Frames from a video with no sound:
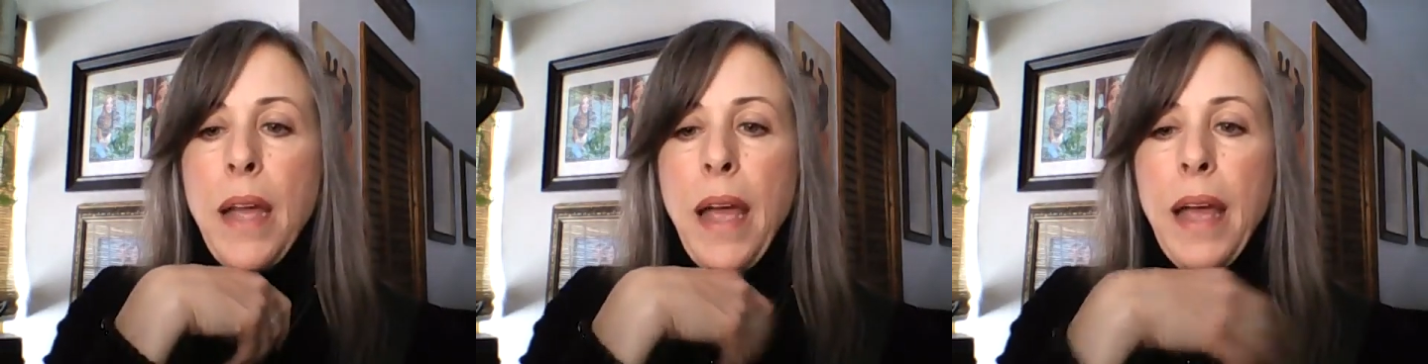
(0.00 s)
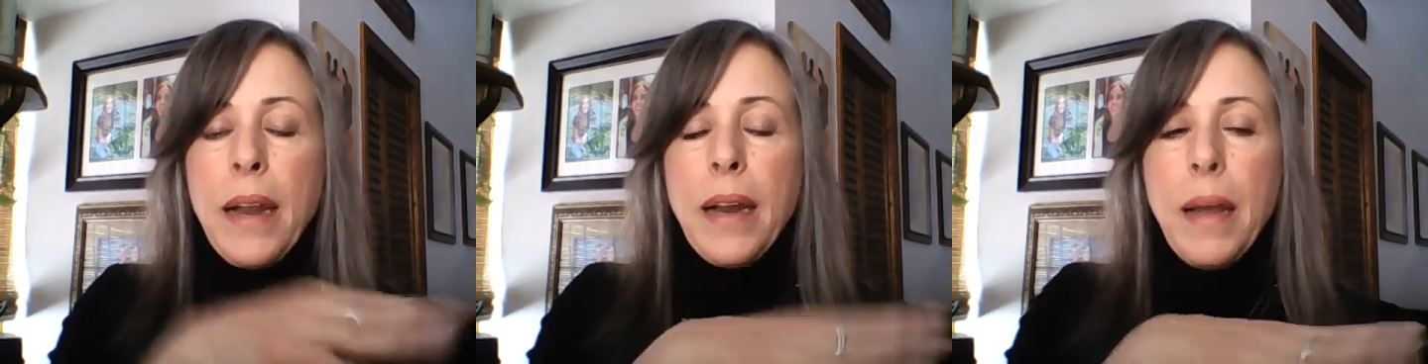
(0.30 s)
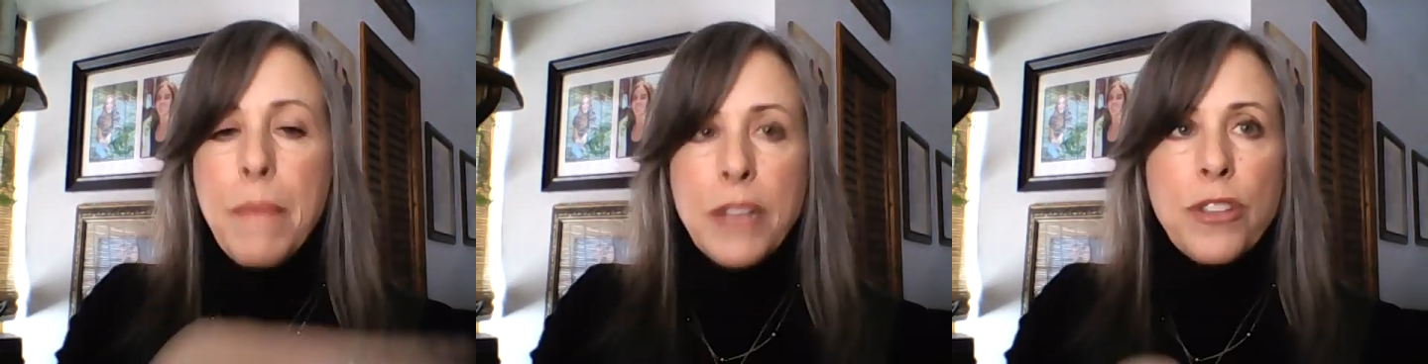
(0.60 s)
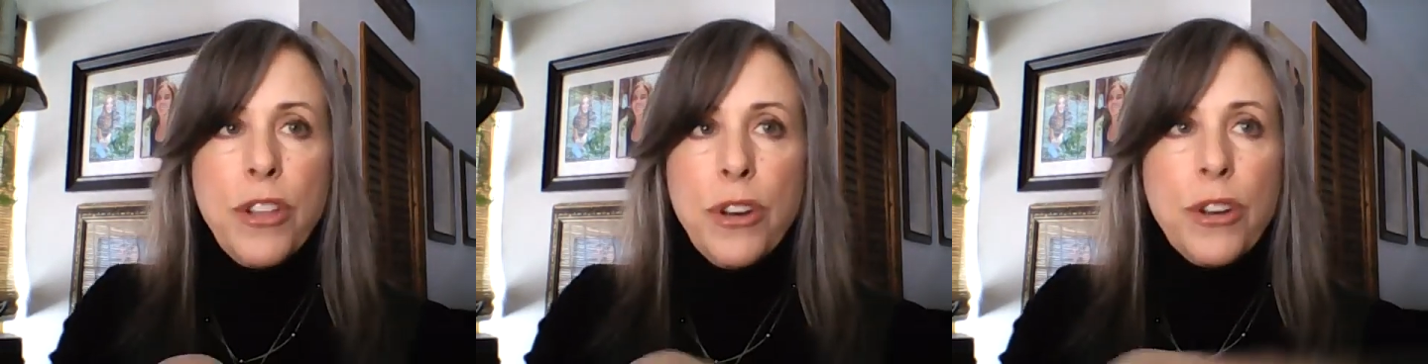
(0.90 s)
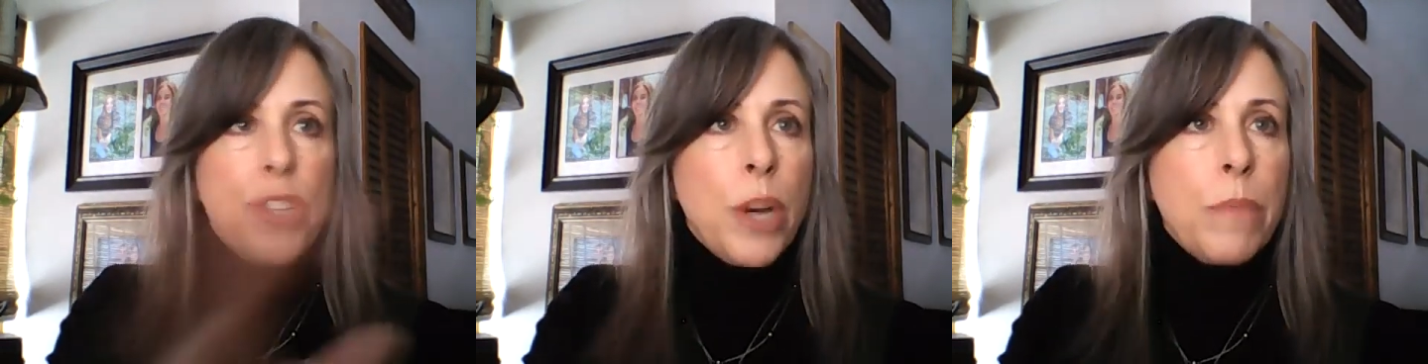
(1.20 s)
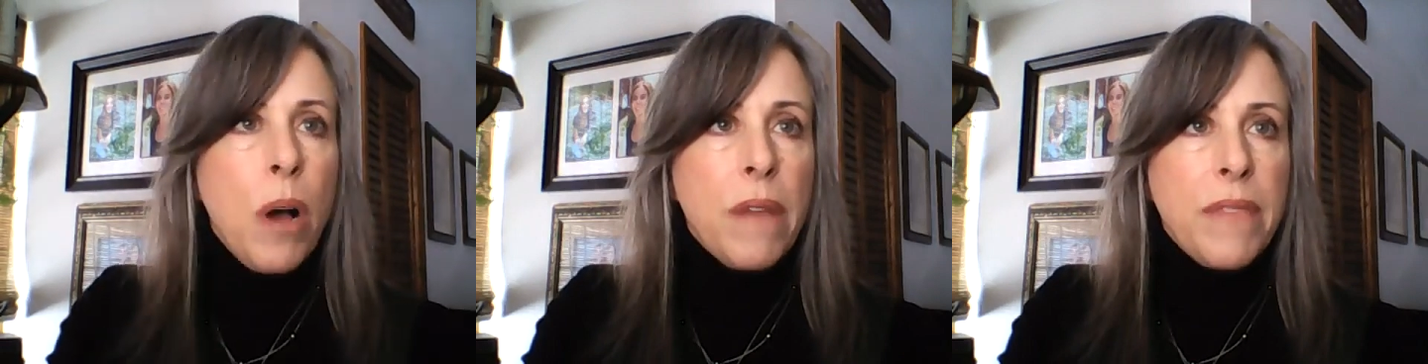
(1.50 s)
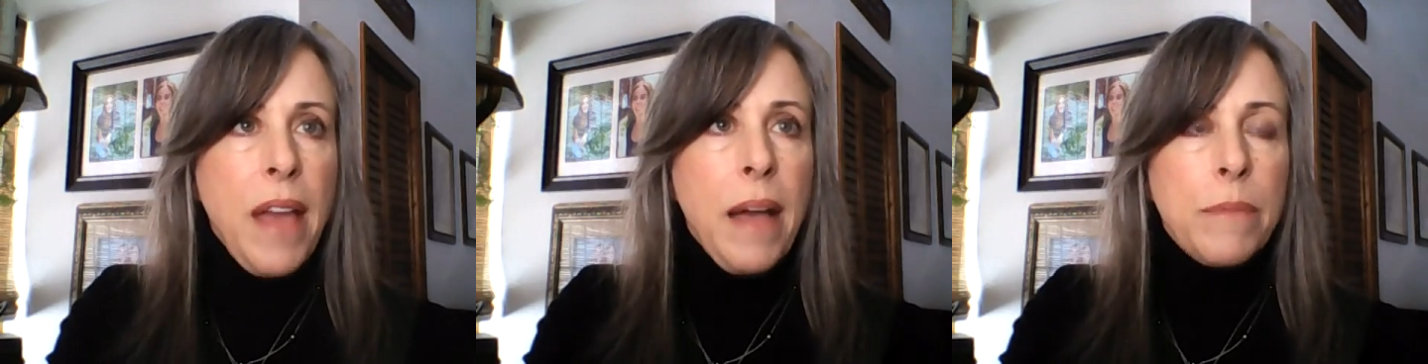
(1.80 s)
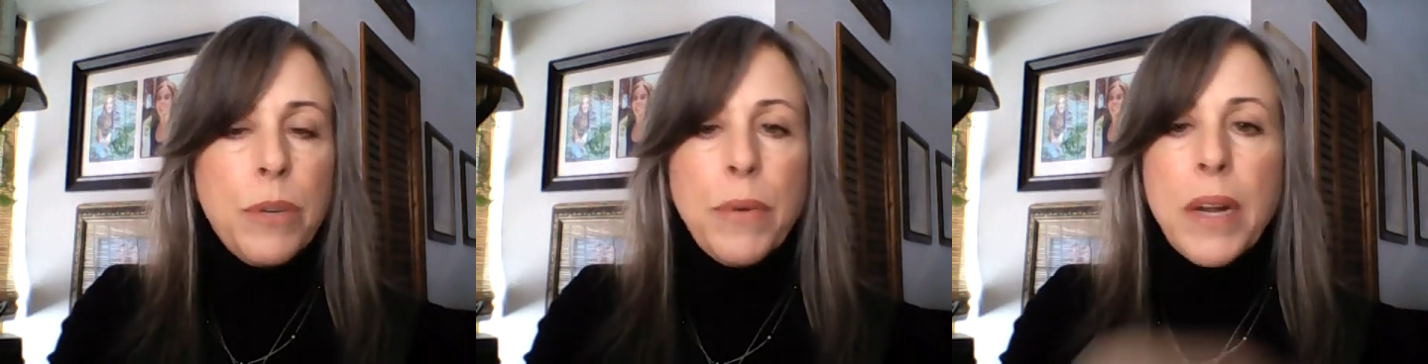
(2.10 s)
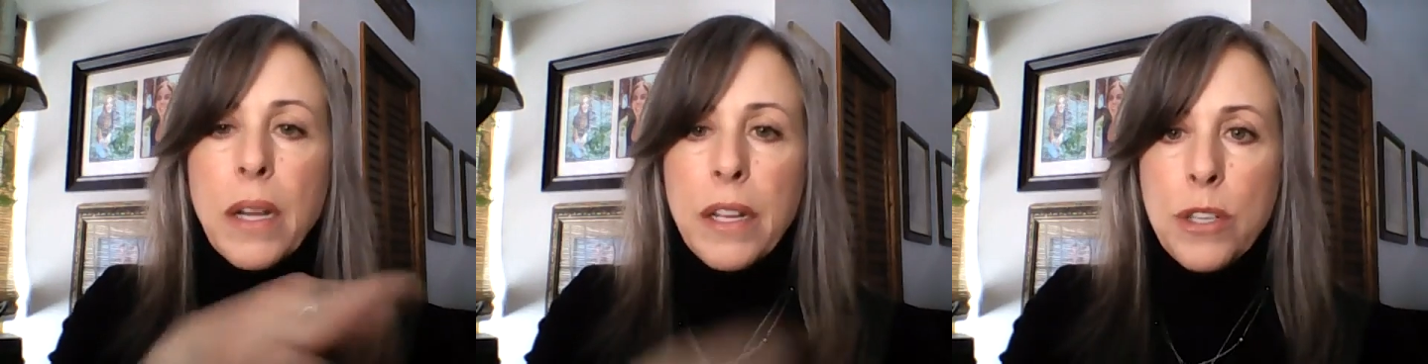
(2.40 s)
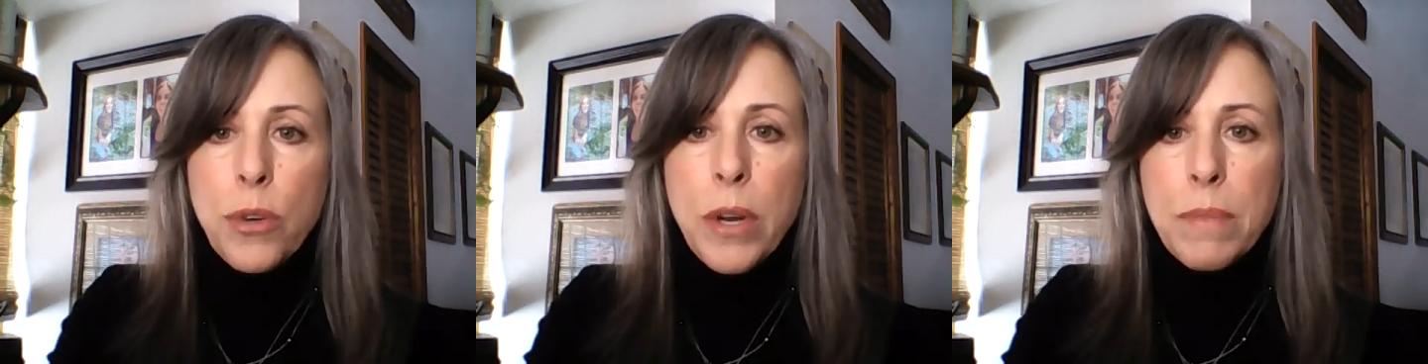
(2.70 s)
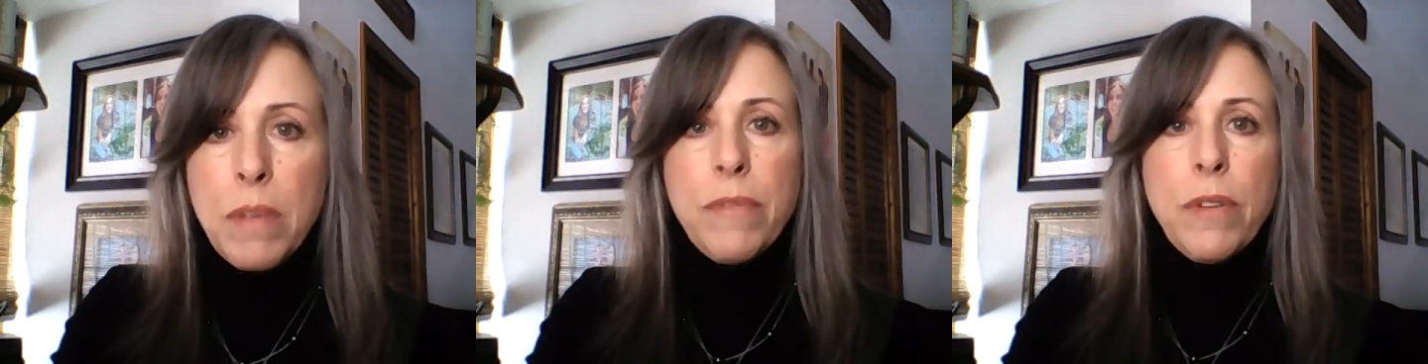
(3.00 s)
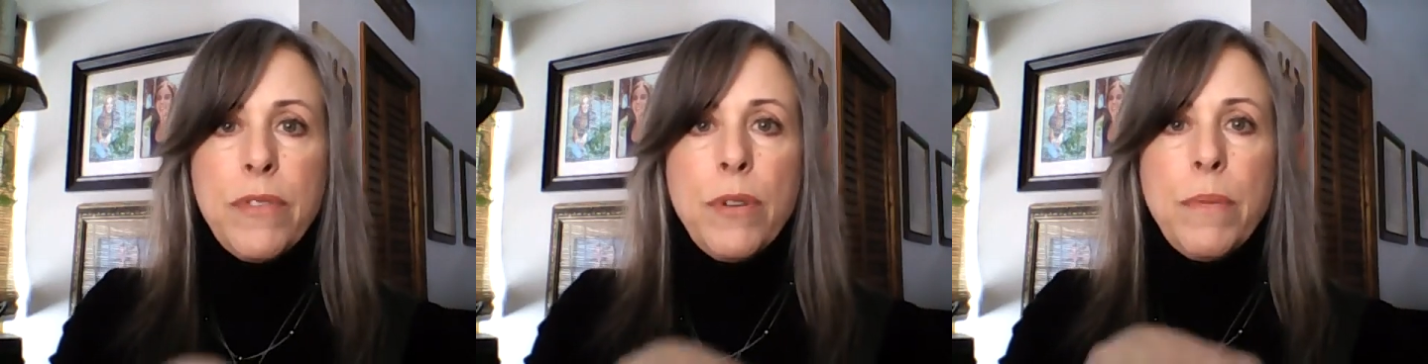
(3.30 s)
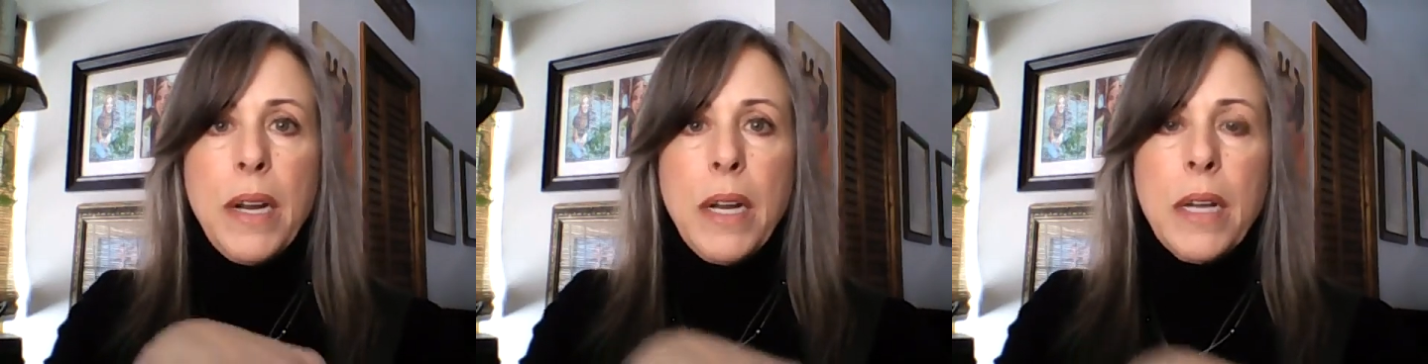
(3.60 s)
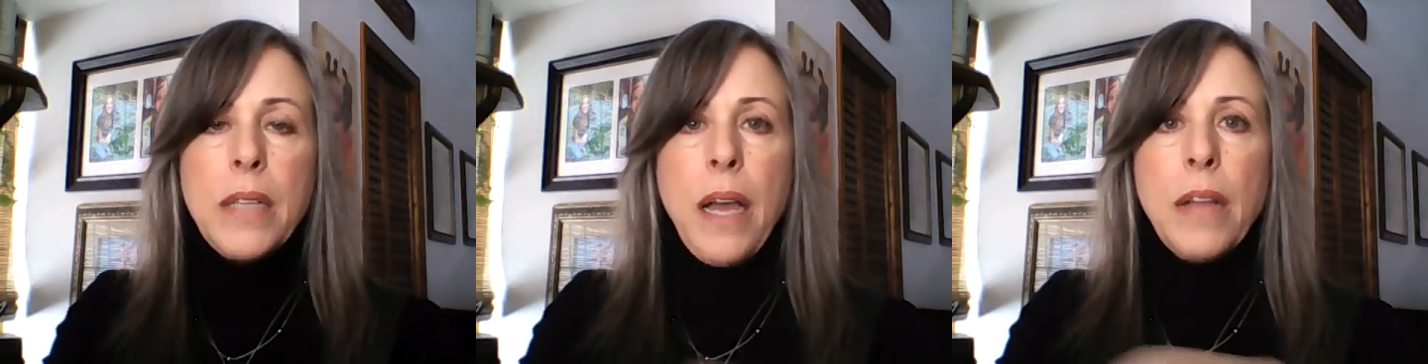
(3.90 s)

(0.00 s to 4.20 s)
And I'm asking you to jump off the hamster wheel and join me for a few minutes